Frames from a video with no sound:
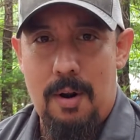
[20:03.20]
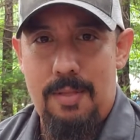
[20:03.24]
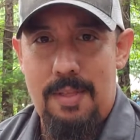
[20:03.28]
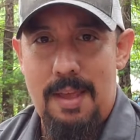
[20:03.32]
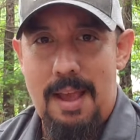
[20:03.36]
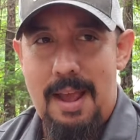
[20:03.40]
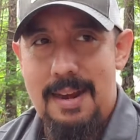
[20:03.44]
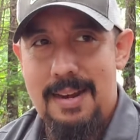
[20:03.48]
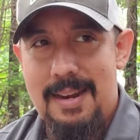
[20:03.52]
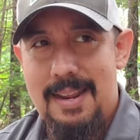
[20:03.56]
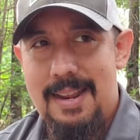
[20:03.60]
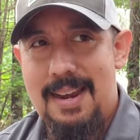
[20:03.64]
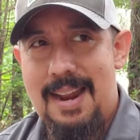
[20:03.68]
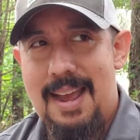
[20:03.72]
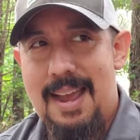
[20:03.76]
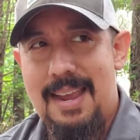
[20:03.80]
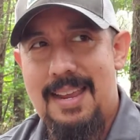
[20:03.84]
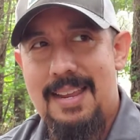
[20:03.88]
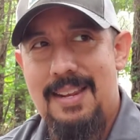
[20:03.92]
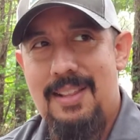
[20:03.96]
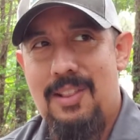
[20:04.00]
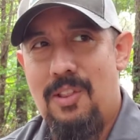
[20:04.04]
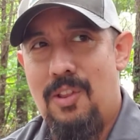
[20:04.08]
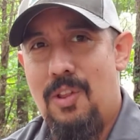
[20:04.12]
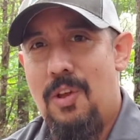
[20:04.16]
that. And I
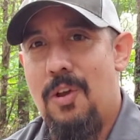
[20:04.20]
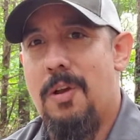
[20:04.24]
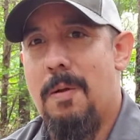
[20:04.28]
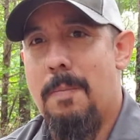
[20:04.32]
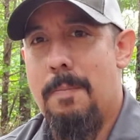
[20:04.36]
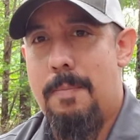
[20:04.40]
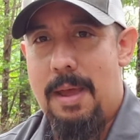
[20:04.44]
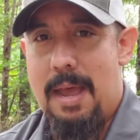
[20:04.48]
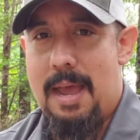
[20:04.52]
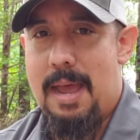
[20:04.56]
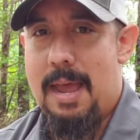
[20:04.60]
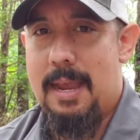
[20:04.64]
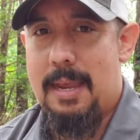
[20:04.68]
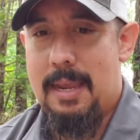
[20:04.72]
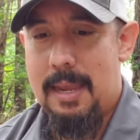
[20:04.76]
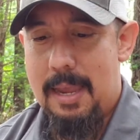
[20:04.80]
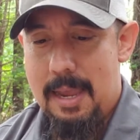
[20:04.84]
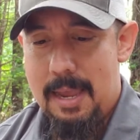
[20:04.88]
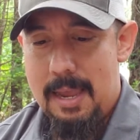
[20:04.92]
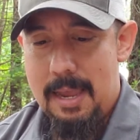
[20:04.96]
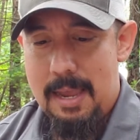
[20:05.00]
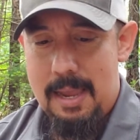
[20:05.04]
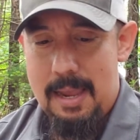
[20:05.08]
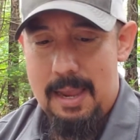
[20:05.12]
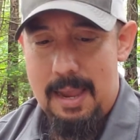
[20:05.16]
can look back
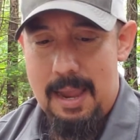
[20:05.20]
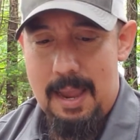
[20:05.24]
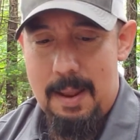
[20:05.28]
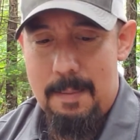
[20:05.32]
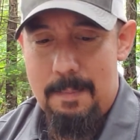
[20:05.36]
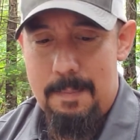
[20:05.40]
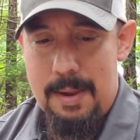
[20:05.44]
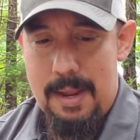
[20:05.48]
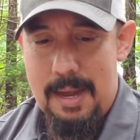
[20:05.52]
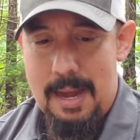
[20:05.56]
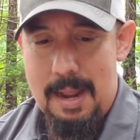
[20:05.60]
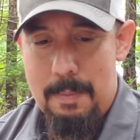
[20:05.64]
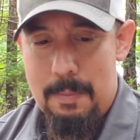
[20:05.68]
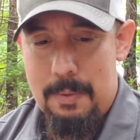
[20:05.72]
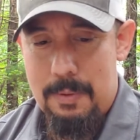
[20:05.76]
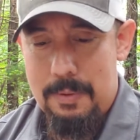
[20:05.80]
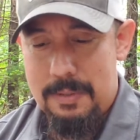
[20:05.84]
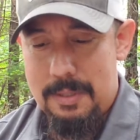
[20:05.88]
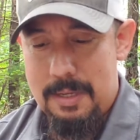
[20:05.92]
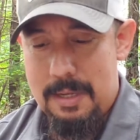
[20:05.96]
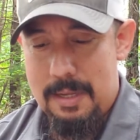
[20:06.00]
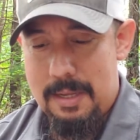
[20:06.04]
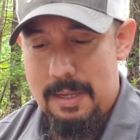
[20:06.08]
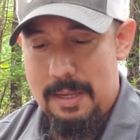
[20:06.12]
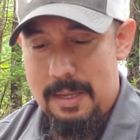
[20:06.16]
and being able
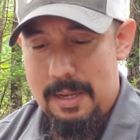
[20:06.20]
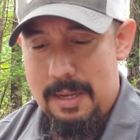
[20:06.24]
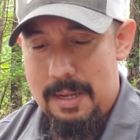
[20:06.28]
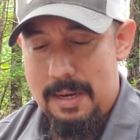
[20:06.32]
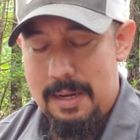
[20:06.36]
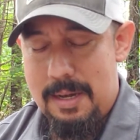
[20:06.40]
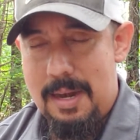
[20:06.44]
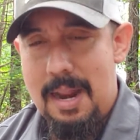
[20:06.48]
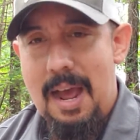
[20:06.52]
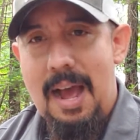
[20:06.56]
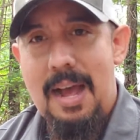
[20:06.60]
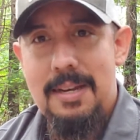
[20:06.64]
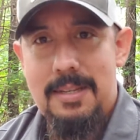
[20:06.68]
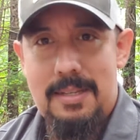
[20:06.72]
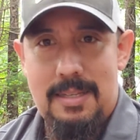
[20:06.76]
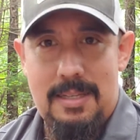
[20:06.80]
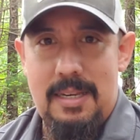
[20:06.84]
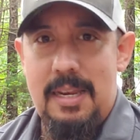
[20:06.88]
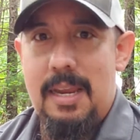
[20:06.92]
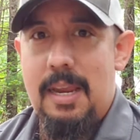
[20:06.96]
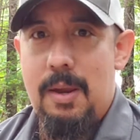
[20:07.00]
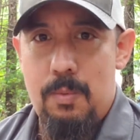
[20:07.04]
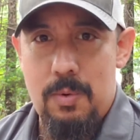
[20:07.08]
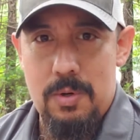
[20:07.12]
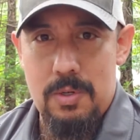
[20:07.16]
to not
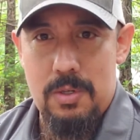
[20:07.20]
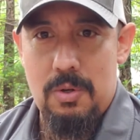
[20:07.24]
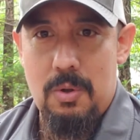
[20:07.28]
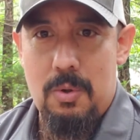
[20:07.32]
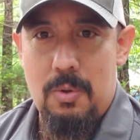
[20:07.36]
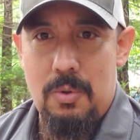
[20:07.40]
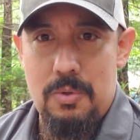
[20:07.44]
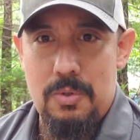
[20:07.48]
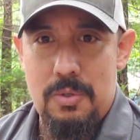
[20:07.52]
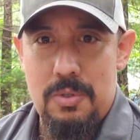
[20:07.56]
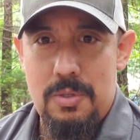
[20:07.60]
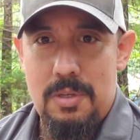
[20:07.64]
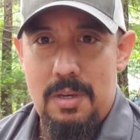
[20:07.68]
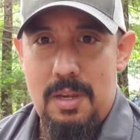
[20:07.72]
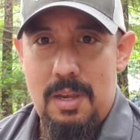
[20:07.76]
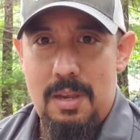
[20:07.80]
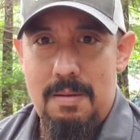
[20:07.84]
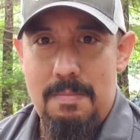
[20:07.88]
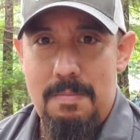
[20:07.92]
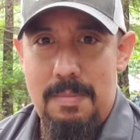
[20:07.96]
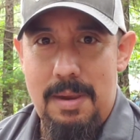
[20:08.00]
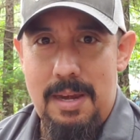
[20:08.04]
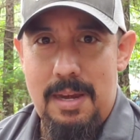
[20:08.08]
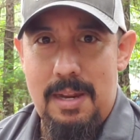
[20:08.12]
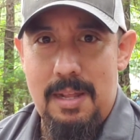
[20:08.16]
see results
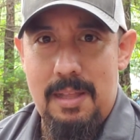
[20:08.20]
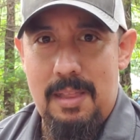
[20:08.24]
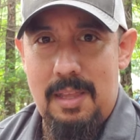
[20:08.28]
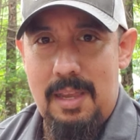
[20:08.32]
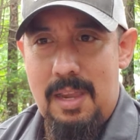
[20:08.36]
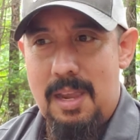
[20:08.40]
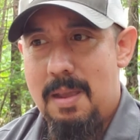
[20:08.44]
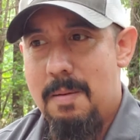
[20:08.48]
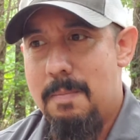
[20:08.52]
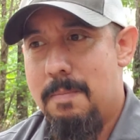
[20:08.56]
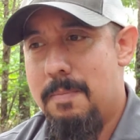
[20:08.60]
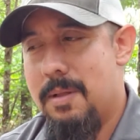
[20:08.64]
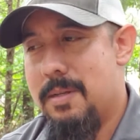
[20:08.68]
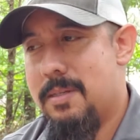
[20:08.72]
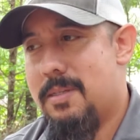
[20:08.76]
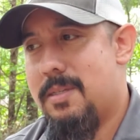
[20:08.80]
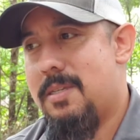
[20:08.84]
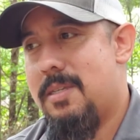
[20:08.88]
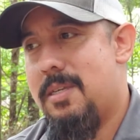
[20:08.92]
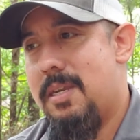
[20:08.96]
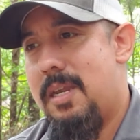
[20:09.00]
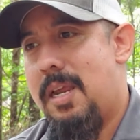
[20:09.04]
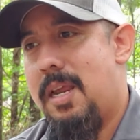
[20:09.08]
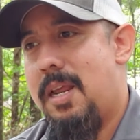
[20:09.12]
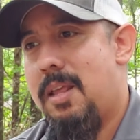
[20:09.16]
immediately, but
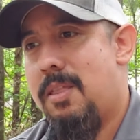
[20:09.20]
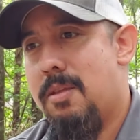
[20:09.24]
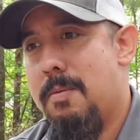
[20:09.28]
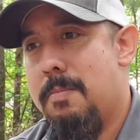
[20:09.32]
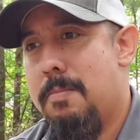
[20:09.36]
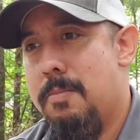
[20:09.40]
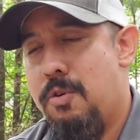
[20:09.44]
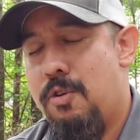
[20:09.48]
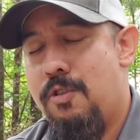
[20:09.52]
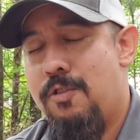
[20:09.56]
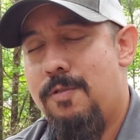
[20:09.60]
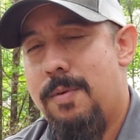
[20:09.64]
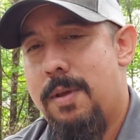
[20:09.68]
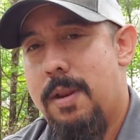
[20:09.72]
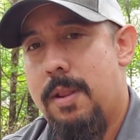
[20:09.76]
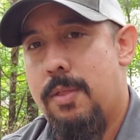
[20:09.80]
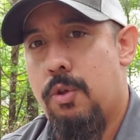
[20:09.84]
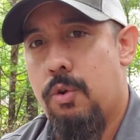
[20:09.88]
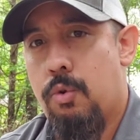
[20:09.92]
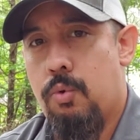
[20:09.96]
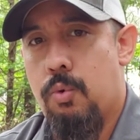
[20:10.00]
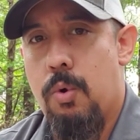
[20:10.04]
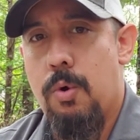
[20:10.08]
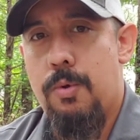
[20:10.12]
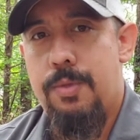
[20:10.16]
see the movement and the
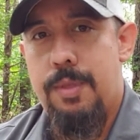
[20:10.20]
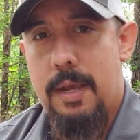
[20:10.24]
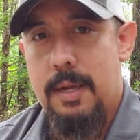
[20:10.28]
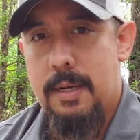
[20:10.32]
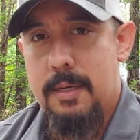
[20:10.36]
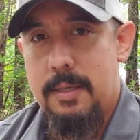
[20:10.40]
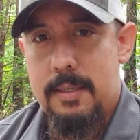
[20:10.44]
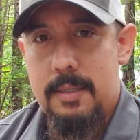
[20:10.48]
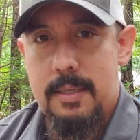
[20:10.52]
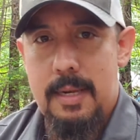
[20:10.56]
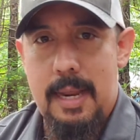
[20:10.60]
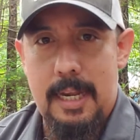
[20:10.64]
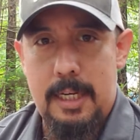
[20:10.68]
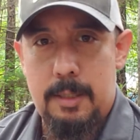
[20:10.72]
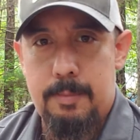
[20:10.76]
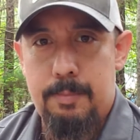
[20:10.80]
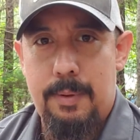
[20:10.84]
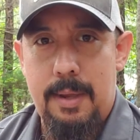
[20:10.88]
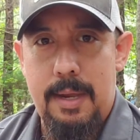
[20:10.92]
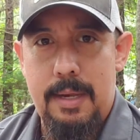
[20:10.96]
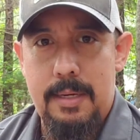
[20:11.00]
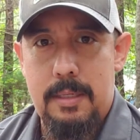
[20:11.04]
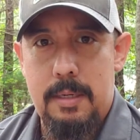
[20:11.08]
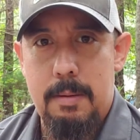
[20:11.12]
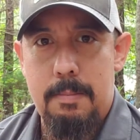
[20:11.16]
growth that takes
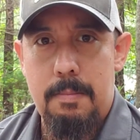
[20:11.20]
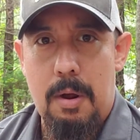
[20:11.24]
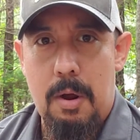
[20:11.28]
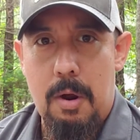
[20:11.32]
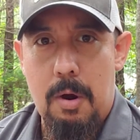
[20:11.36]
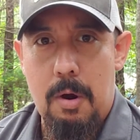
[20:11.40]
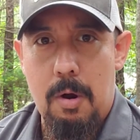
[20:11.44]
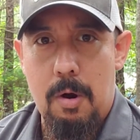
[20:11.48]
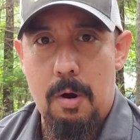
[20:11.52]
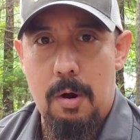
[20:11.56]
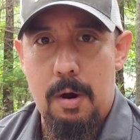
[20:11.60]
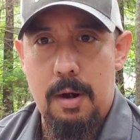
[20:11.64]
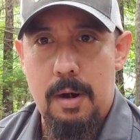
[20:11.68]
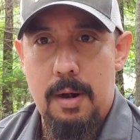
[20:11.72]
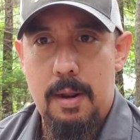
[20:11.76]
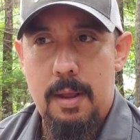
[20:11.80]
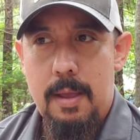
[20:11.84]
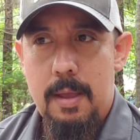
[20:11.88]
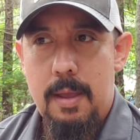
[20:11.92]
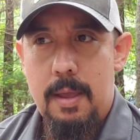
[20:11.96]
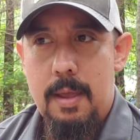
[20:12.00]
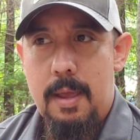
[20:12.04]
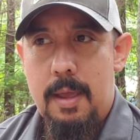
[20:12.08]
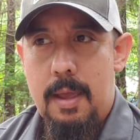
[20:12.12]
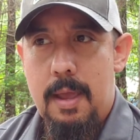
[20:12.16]
place in my heart
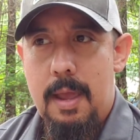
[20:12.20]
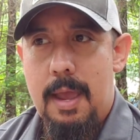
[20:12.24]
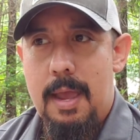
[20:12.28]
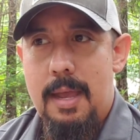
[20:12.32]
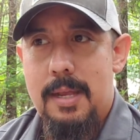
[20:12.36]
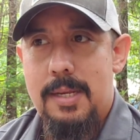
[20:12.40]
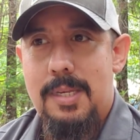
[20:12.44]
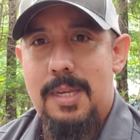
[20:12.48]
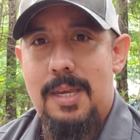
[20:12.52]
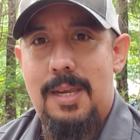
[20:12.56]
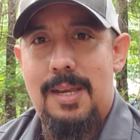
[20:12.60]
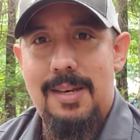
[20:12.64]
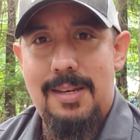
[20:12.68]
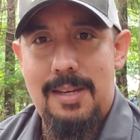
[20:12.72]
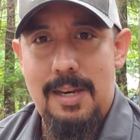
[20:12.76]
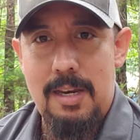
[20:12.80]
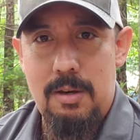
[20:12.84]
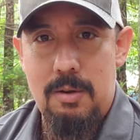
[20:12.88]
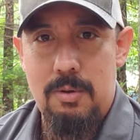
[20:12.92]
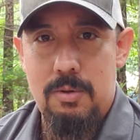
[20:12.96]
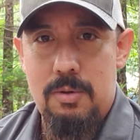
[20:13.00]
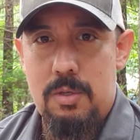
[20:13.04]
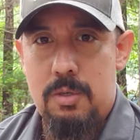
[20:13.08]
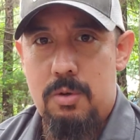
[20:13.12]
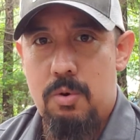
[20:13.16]
as he
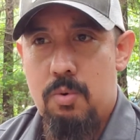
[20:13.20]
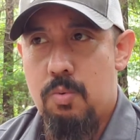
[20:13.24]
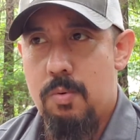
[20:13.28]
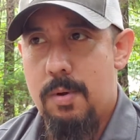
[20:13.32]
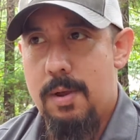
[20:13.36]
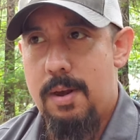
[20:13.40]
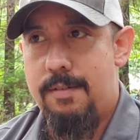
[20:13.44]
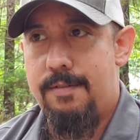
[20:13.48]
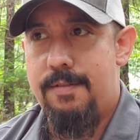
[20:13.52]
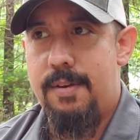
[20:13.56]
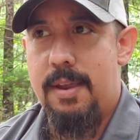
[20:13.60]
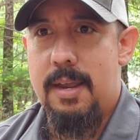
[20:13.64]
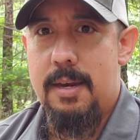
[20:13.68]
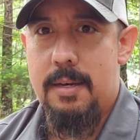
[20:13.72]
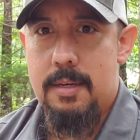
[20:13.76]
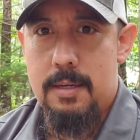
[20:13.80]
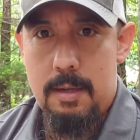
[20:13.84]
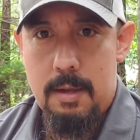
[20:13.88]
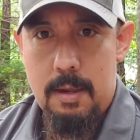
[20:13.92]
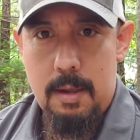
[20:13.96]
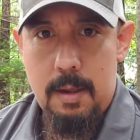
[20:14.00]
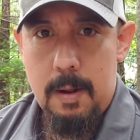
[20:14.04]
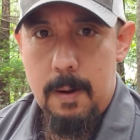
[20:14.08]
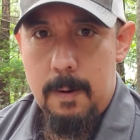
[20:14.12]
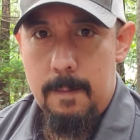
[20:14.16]
continues to renovate
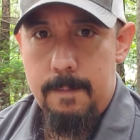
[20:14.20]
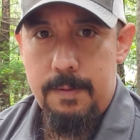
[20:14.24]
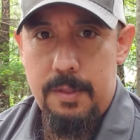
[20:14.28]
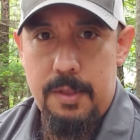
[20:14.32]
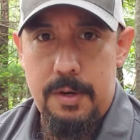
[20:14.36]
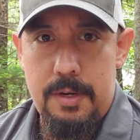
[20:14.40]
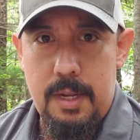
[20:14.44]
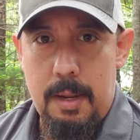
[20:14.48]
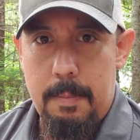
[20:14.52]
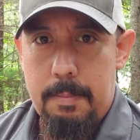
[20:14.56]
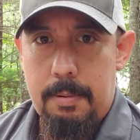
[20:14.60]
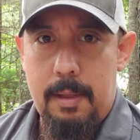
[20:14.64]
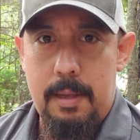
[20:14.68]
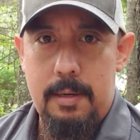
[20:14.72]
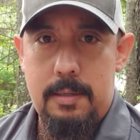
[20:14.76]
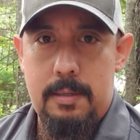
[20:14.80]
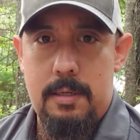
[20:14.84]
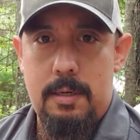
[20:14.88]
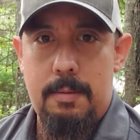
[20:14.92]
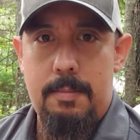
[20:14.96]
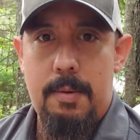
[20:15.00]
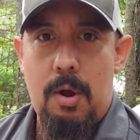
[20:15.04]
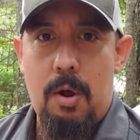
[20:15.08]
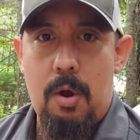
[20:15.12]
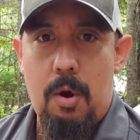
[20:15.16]
the deep places
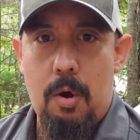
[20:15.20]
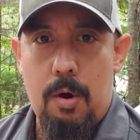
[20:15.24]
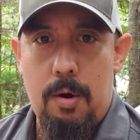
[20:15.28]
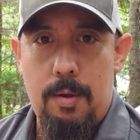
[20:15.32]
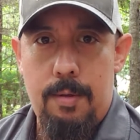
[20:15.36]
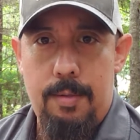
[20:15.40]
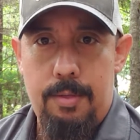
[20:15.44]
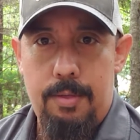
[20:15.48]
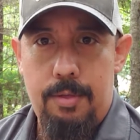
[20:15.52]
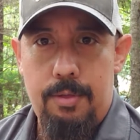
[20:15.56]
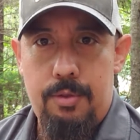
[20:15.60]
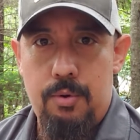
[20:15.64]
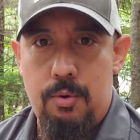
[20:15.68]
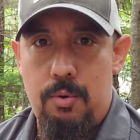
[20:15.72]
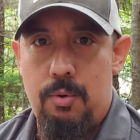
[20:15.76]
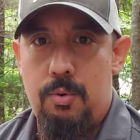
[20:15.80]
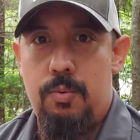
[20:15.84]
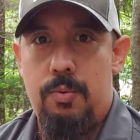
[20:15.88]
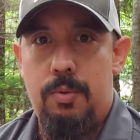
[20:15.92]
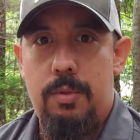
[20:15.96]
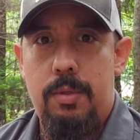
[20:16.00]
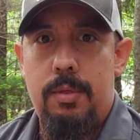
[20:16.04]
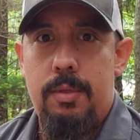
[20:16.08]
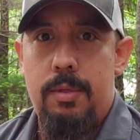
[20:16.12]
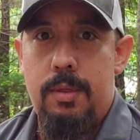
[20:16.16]
of my heart through
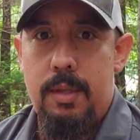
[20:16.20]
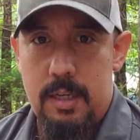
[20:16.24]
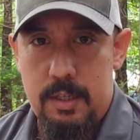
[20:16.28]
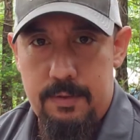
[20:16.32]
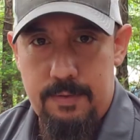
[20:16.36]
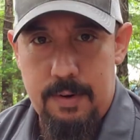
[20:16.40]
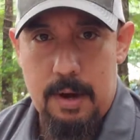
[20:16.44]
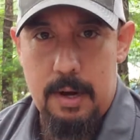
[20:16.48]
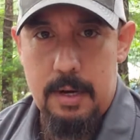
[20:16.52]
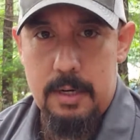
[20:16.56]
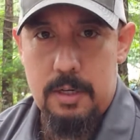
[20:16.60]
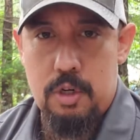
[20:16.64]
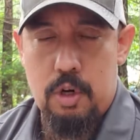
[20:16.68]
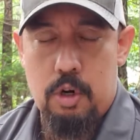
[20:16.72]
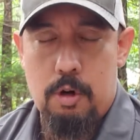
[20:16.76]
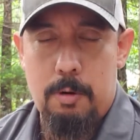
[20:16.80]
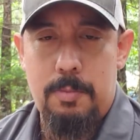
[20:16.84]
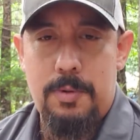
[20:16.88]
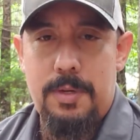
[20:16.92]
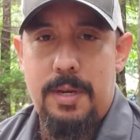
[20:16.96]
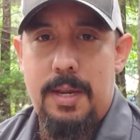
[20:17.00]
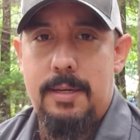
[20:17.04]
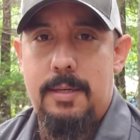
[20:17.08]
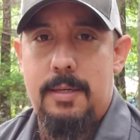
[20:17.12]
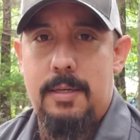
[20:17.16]
these various
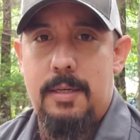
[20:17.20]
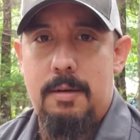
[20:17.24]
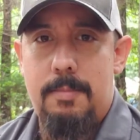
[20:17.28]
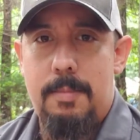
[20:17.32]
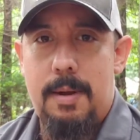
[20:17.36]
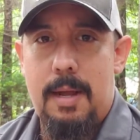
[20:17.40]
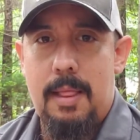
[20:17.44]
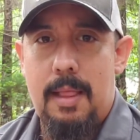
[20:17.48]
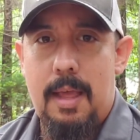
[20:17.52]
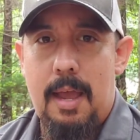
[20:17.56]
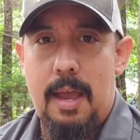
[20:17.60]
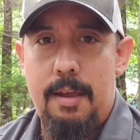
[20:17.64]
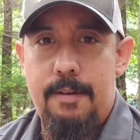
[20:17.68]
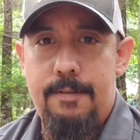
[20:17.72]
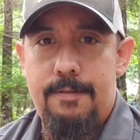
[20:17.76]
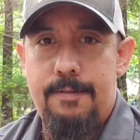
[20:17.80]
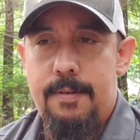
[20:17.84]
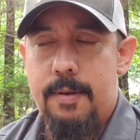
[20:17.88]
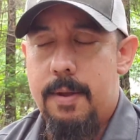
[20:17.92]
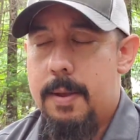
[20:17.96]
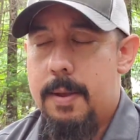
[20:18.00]
circumstances in my life.